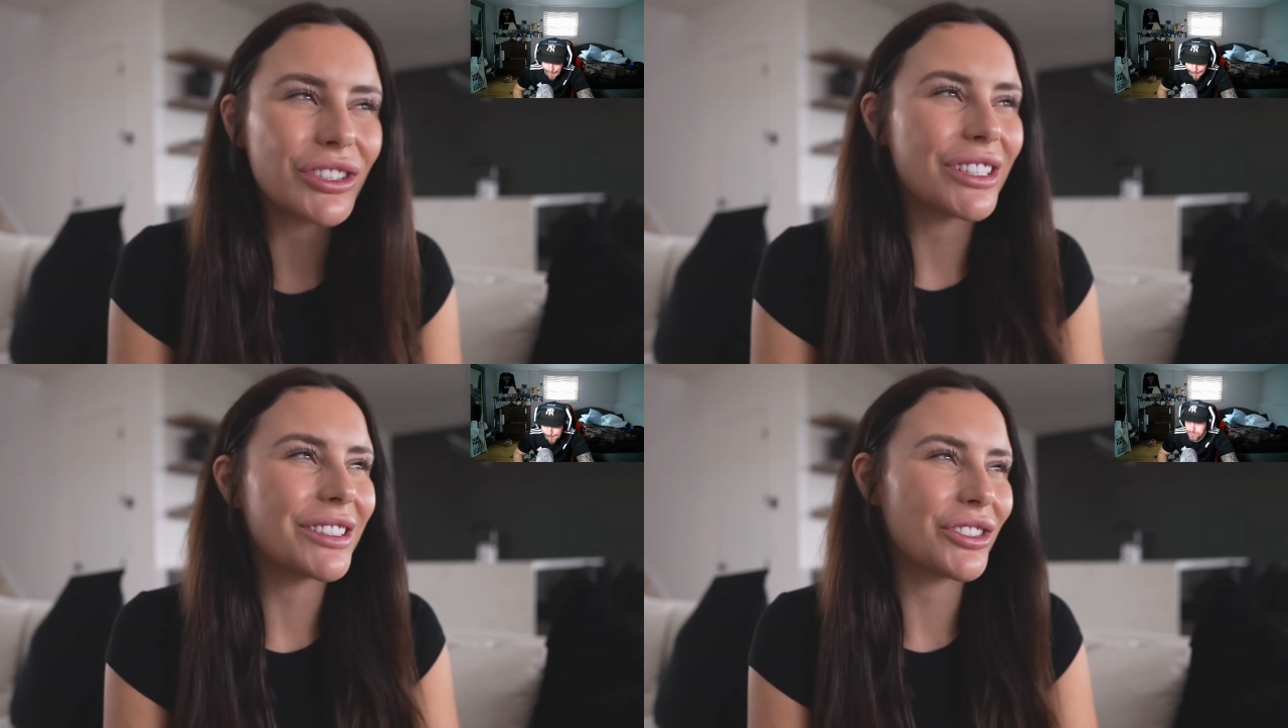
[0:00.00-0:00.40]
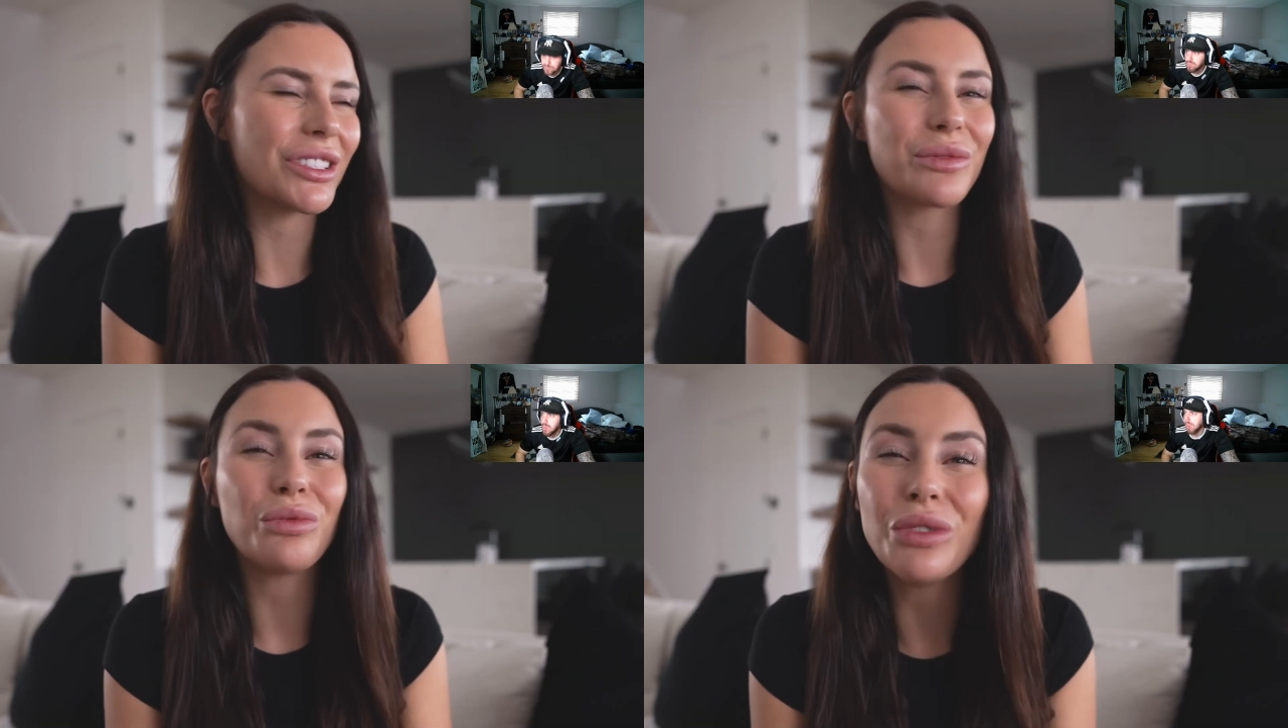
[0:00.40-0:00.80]
She's
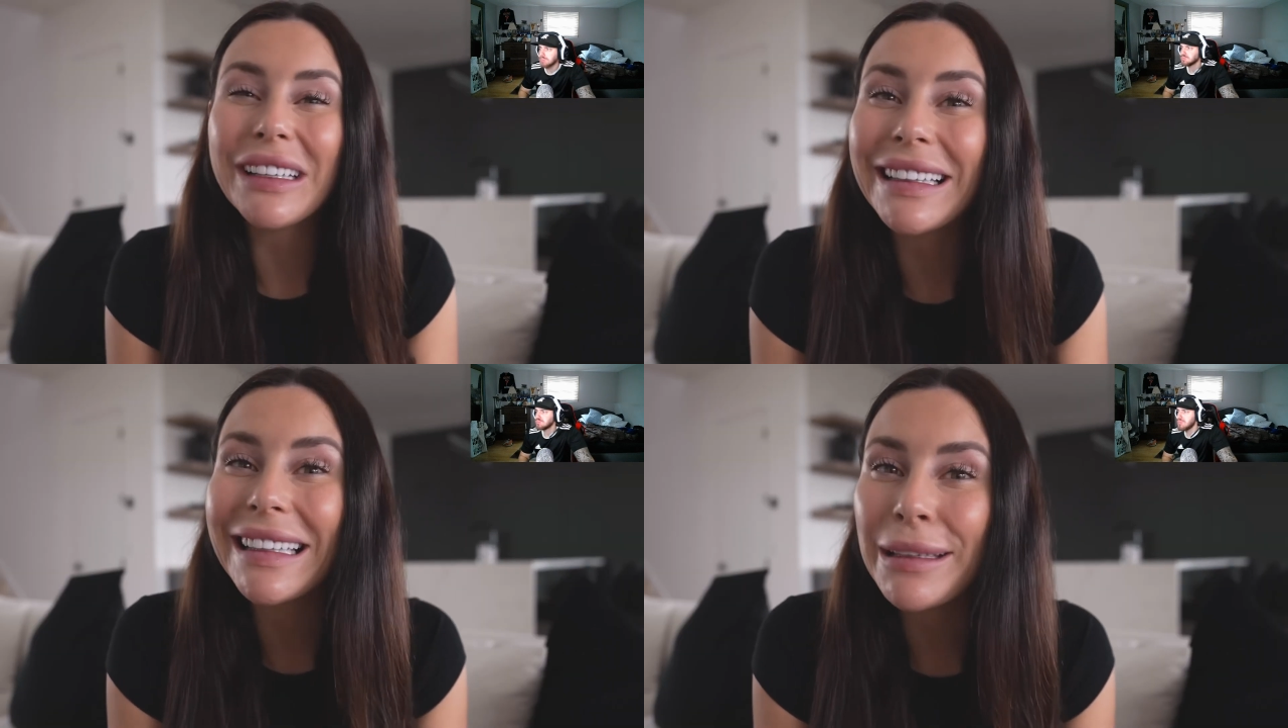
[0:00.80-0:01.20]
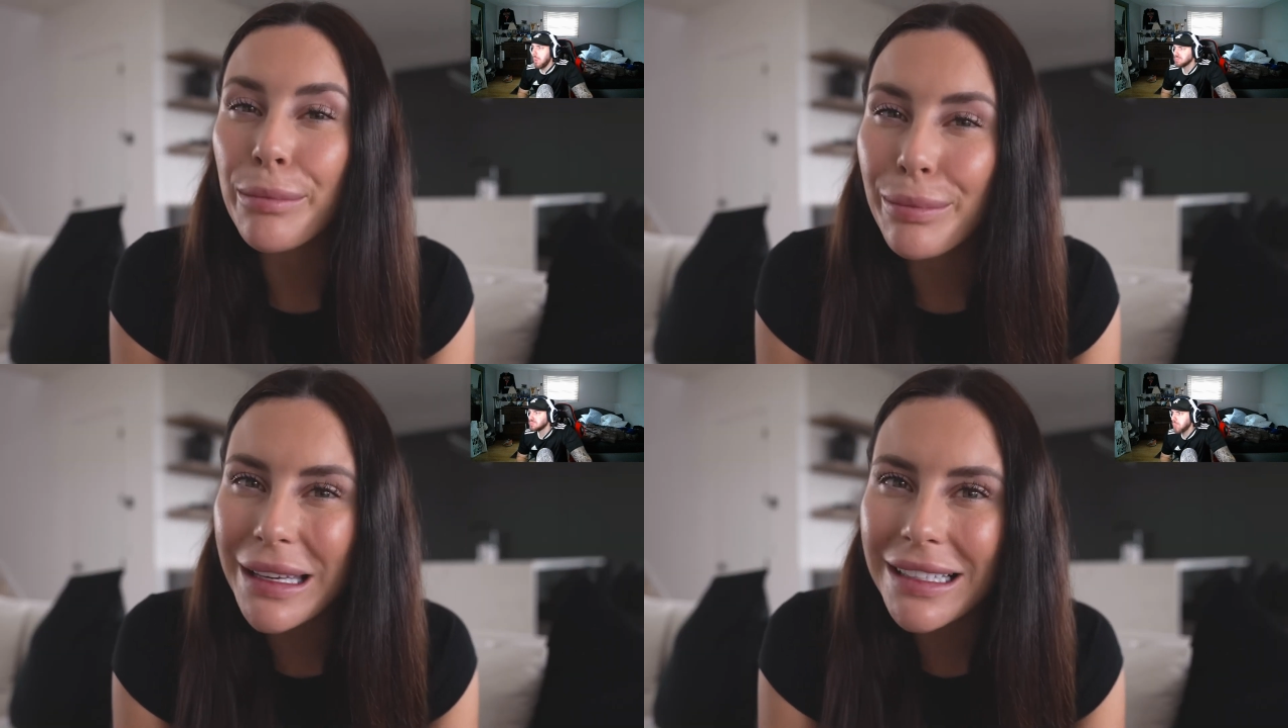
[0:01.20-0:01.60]
just really
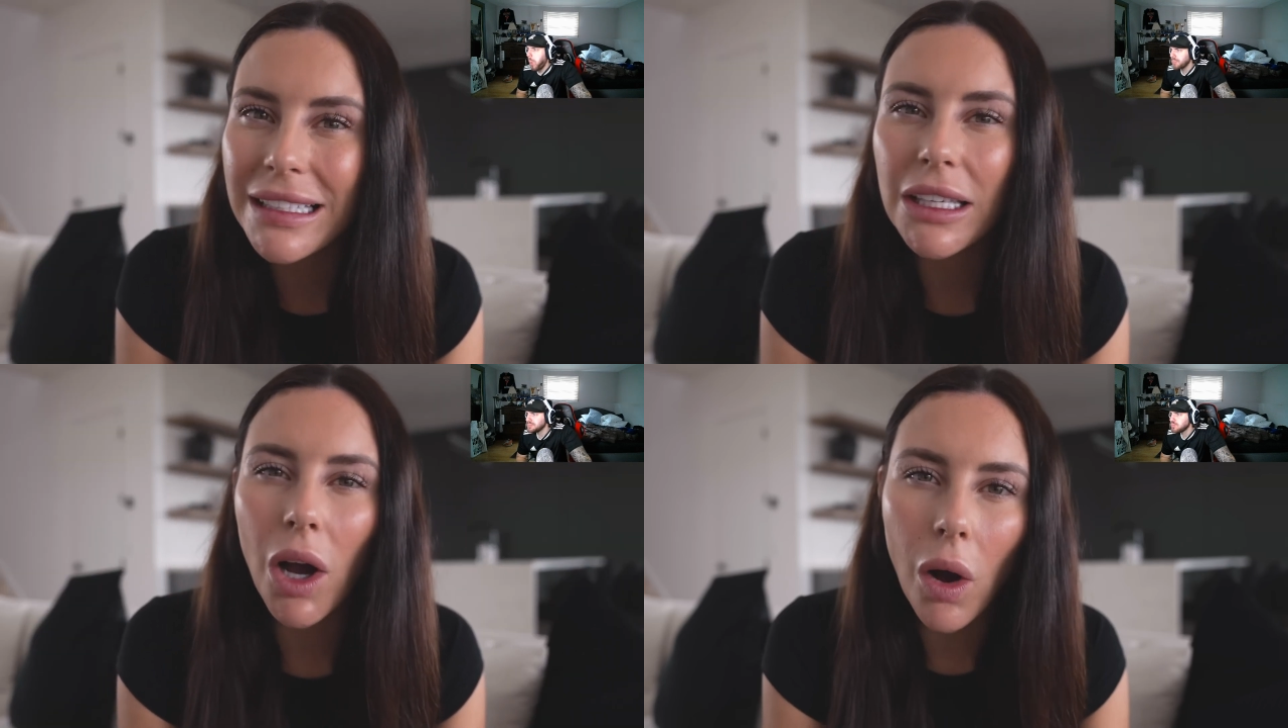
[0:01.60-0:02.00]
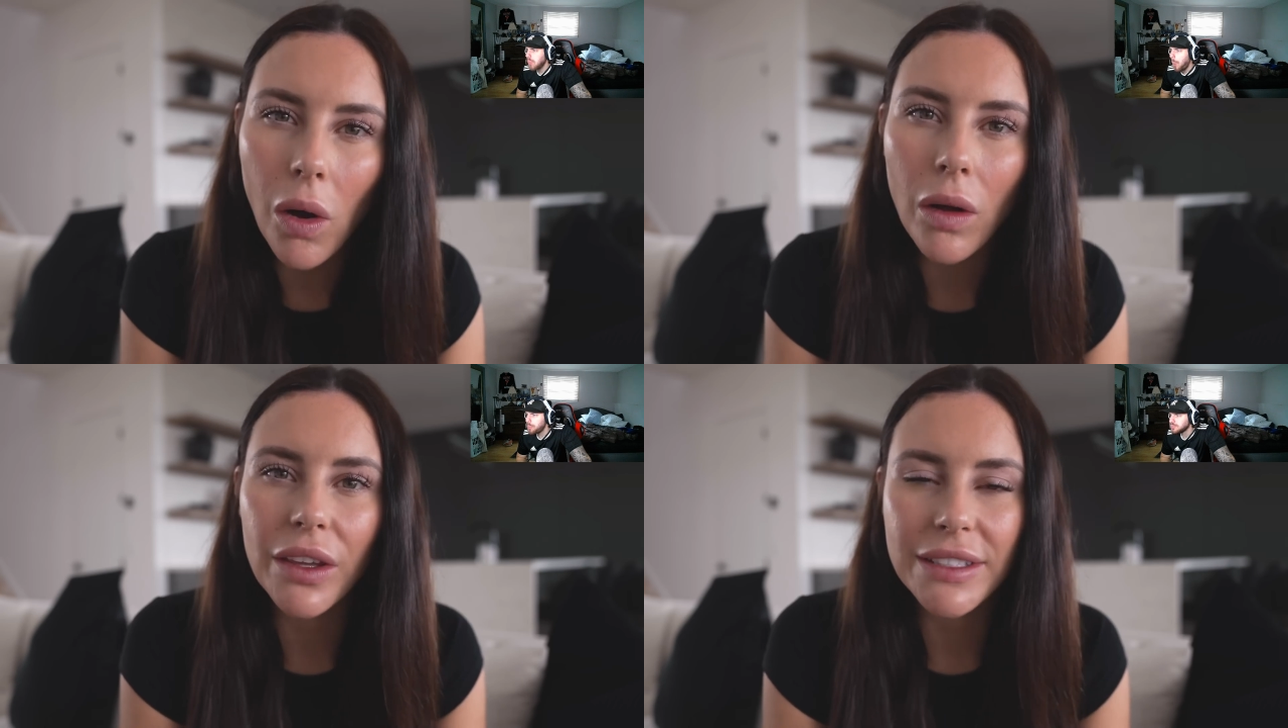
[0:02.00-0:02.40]
busy all the